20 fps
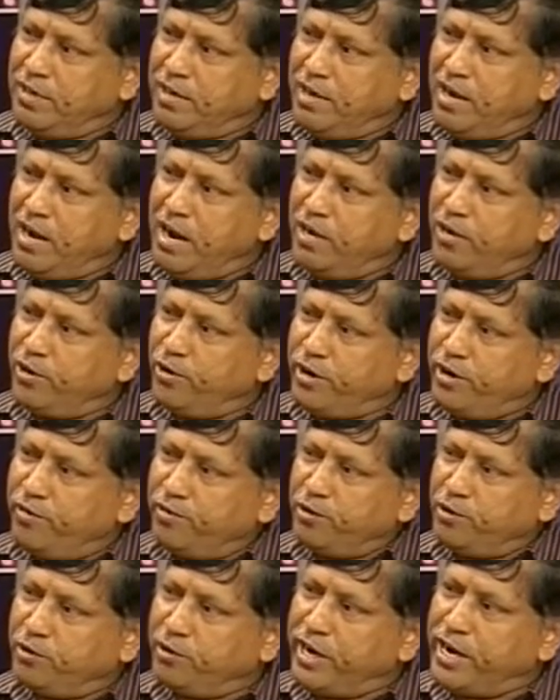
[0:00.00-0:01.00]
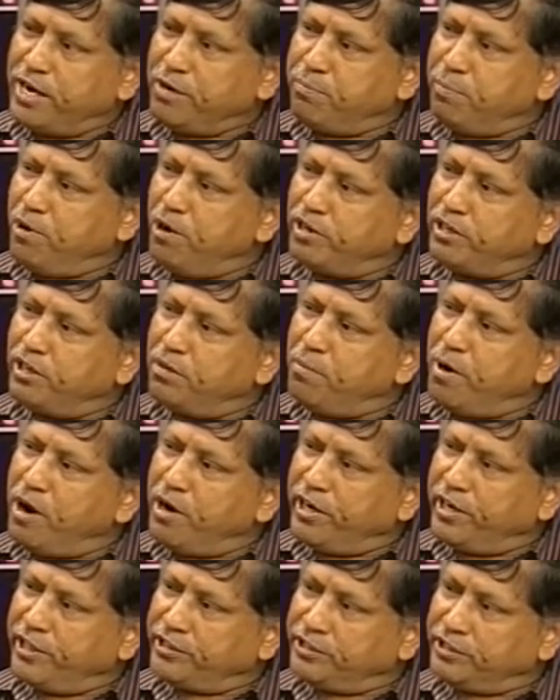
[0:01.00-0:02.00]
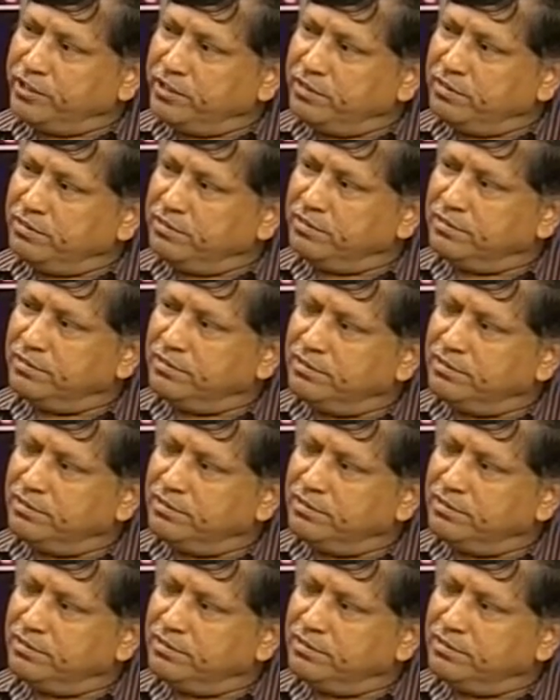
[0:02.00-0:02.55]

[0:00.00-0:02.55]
and you have to take part in moderation.